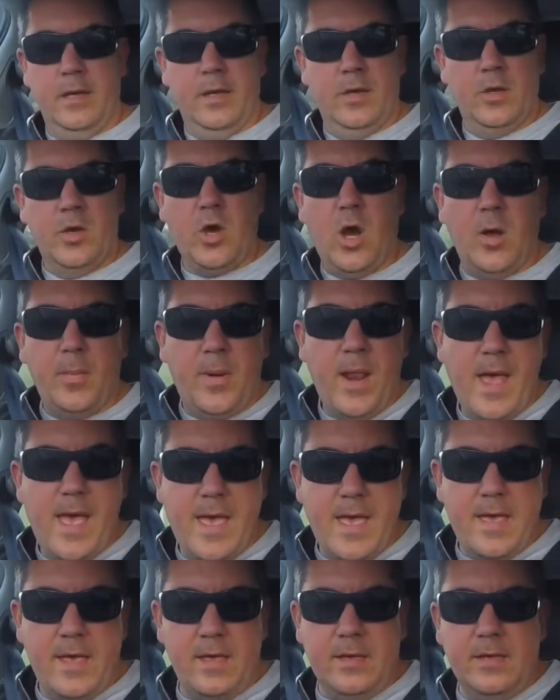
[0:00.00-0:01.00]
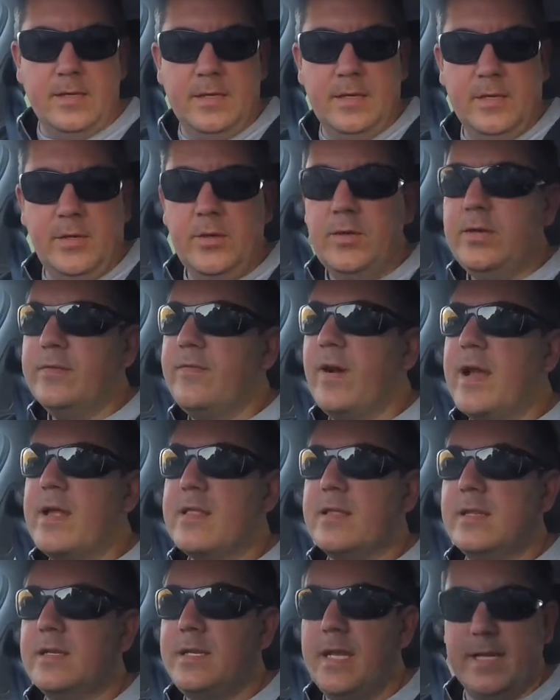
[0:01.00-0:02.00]
CarPlay, new device
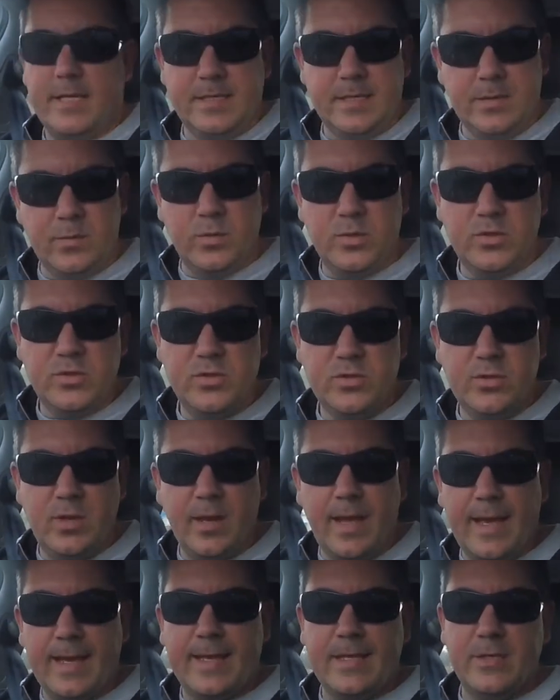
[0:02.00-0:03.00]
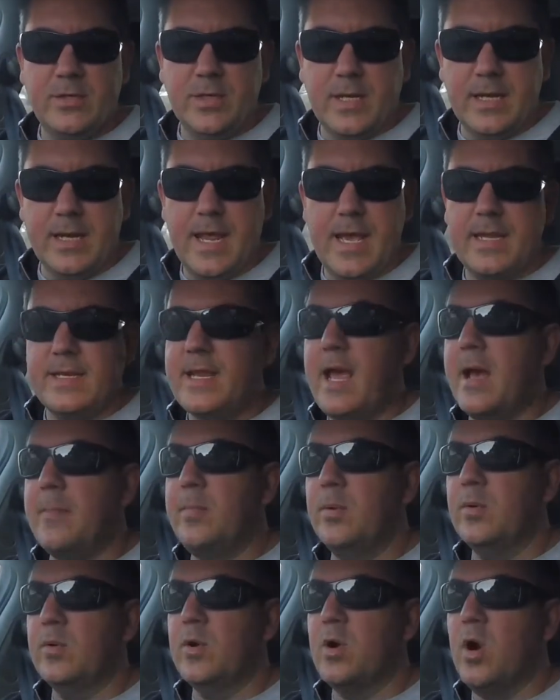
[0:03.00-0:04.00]
detected. Would you like to connect
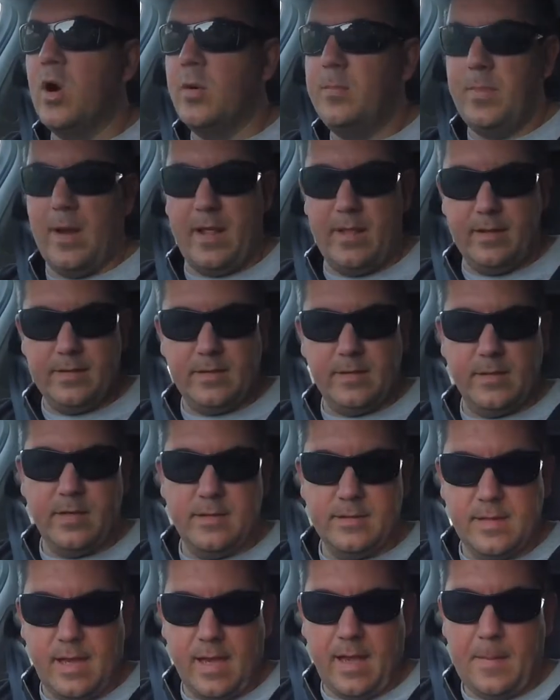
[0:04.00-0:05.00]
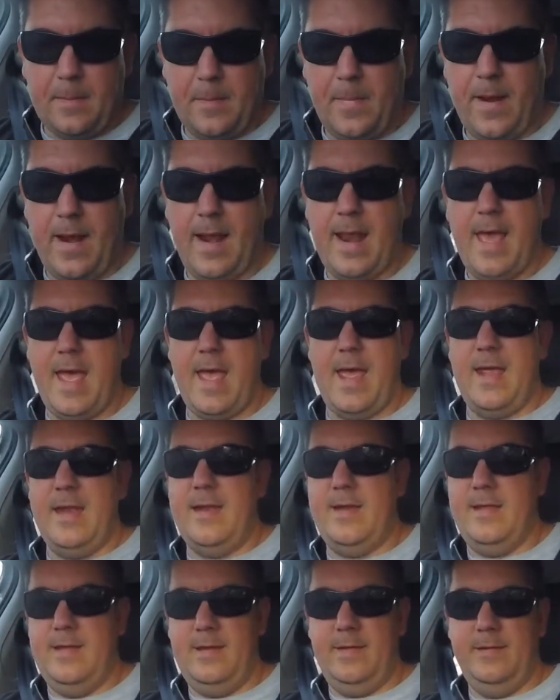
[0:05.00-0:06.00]
Apple CarPlay? That sounds like a
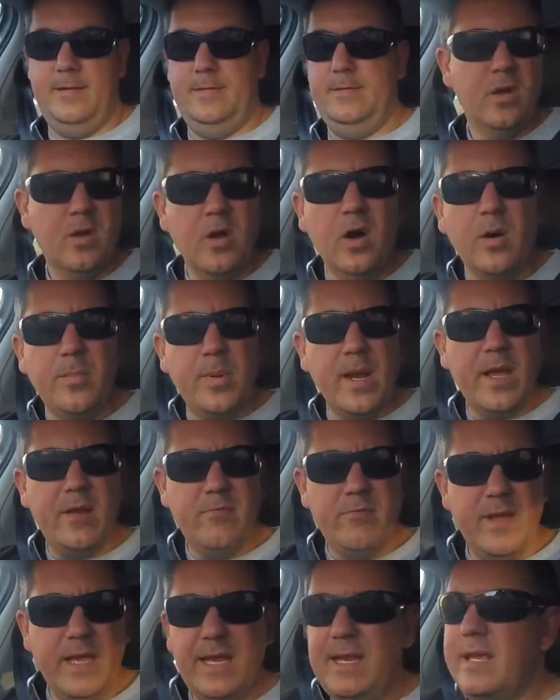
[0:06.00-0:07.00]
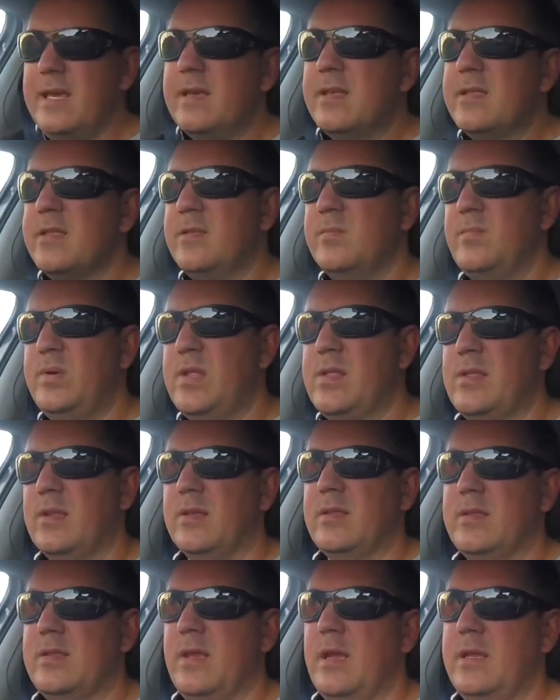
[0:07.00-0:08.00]
plan. CarPlay really is the
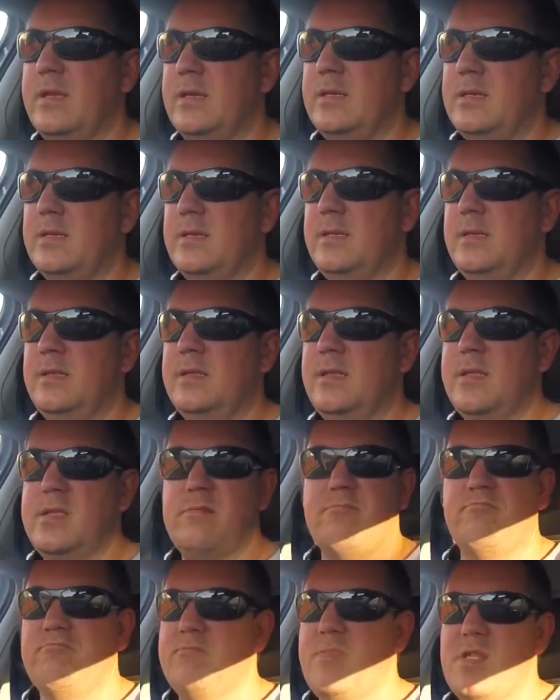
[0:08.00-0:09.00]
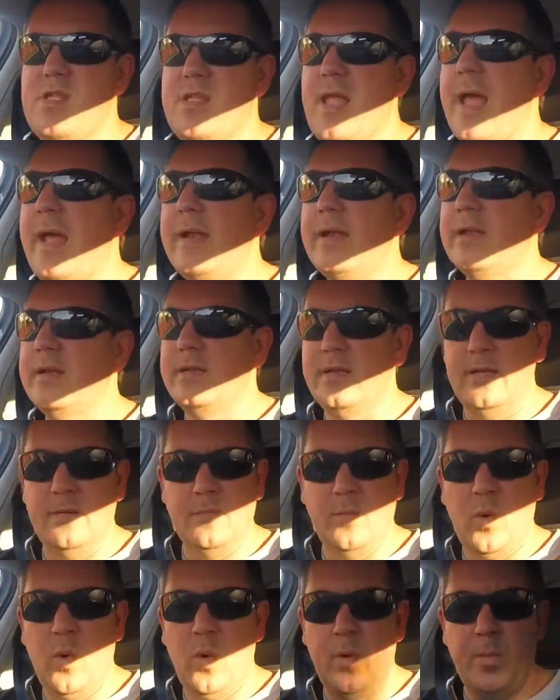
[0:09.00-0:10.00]
business, and it's standard in
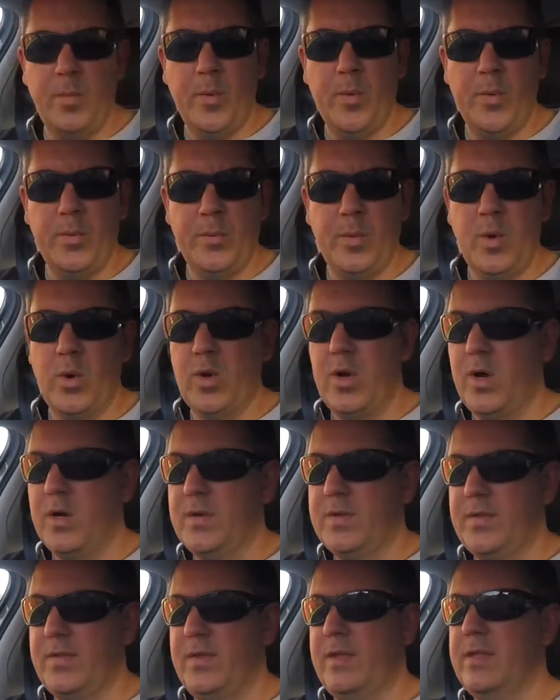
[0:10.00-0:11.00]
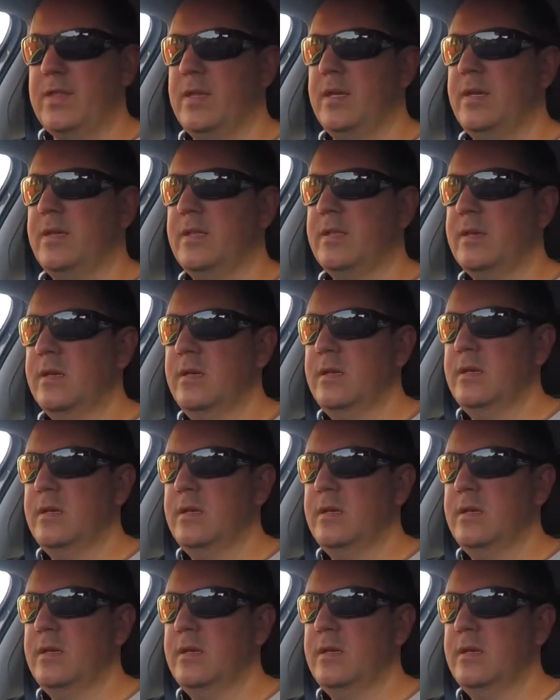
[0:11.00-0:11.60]
more and more and more cars these days.